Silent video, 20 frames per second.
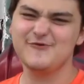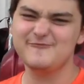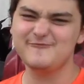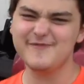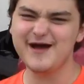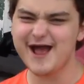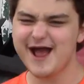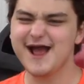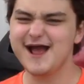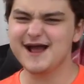
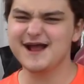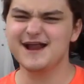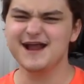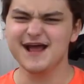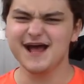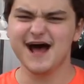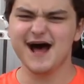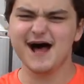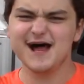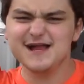man.
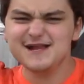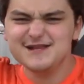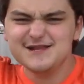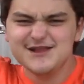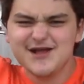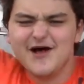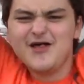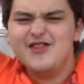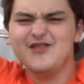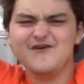
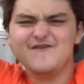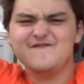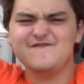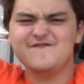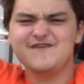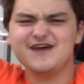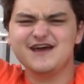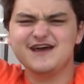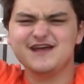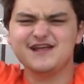Another
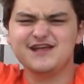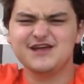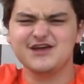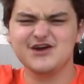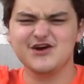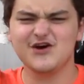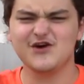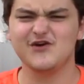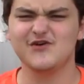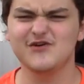
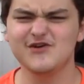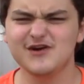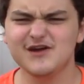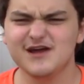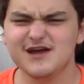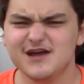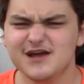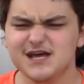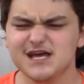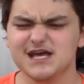video.
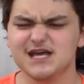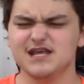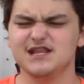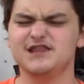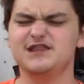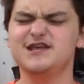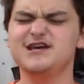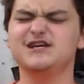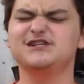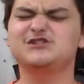
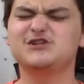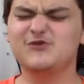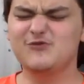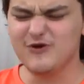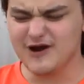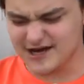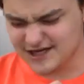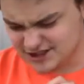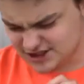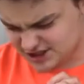This
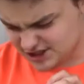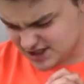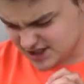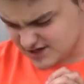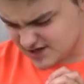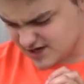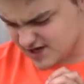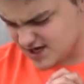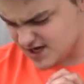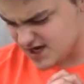
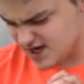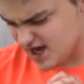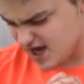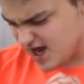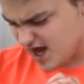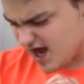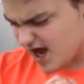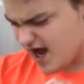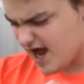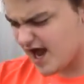question,
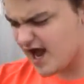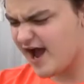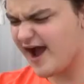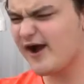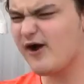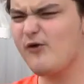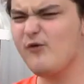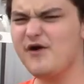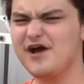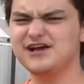I
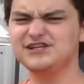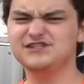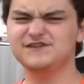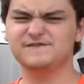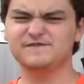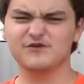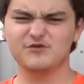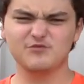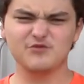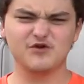had a
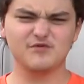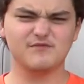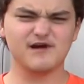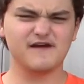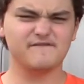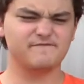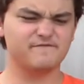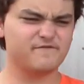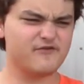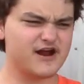question from one of my
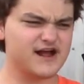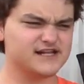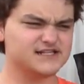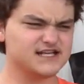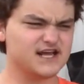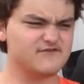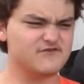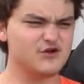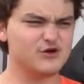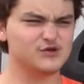friends
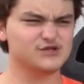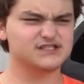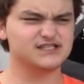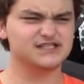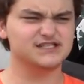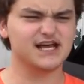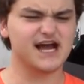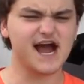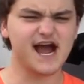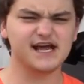I've known
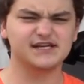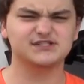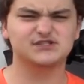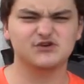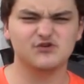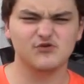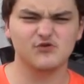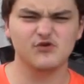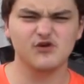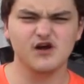since high
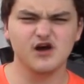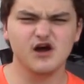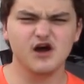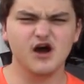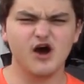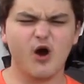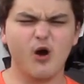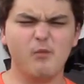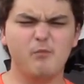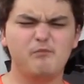school
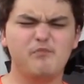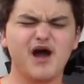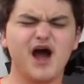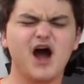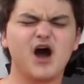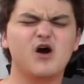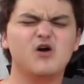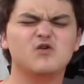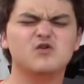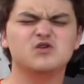
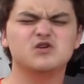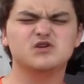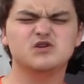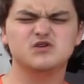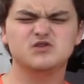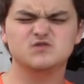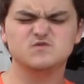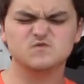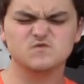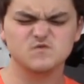about,
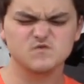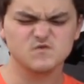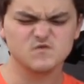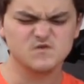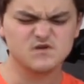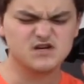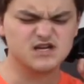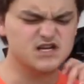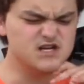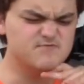
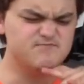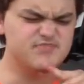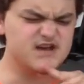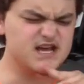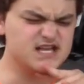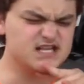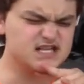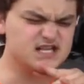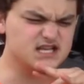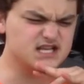it
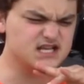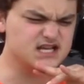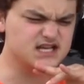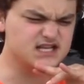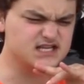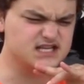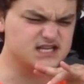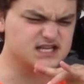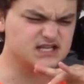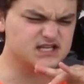basically
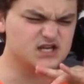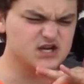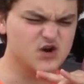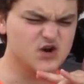is this,